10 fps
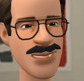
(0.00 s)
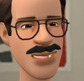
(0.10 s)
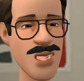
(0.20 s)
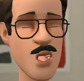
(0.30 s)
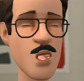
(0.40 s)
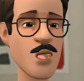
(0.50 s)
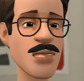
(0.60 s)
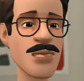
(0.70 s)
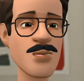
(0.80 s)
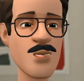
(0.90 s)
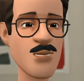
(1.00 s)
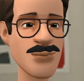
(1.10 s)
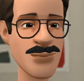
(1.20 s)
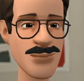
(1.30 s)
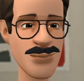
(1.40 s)
We have to follow some
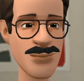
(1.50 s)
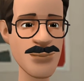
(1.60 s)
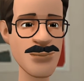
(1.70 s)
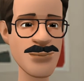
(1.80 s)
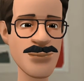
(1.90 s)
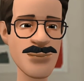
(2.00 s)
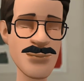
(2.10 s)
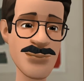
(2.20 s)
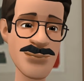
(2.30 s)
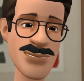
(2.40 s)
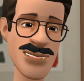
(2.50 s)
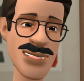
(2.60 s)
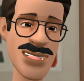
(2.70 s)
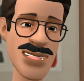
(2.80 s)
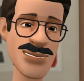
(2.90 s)
rules. So
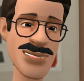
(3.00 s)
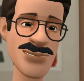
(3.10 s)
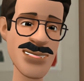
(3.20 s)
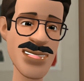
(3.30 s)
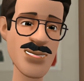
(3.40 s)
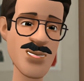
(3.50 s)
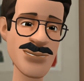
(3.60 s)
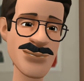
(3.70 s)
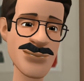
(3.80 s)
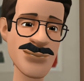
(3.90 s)
let us start with the rules.